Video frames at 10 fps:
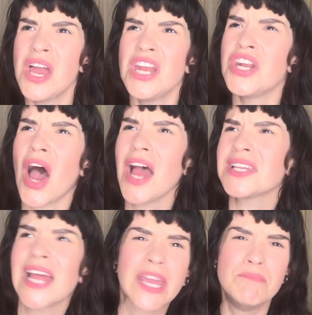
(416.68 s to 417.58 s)
not
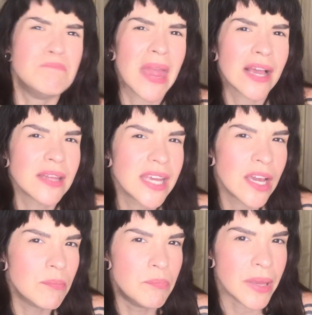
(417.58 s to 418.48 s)
like mailing
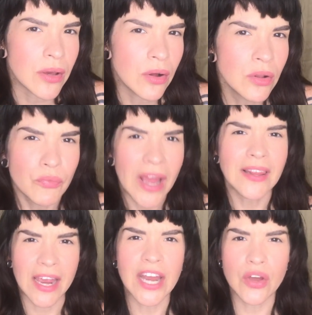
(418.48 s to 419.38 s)
a bill, right?
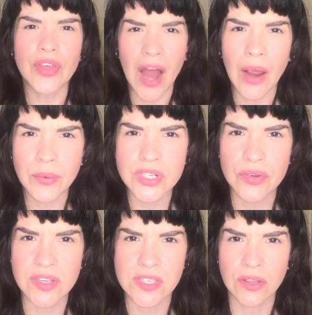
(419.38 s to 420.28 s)
Like I know that I would do
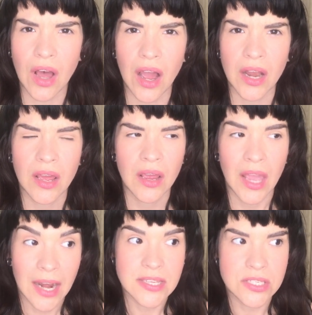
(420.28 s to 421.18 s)
this a lot,
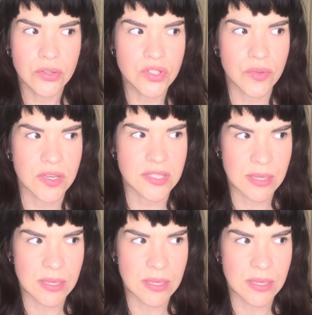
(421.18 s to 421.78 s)
and I still do this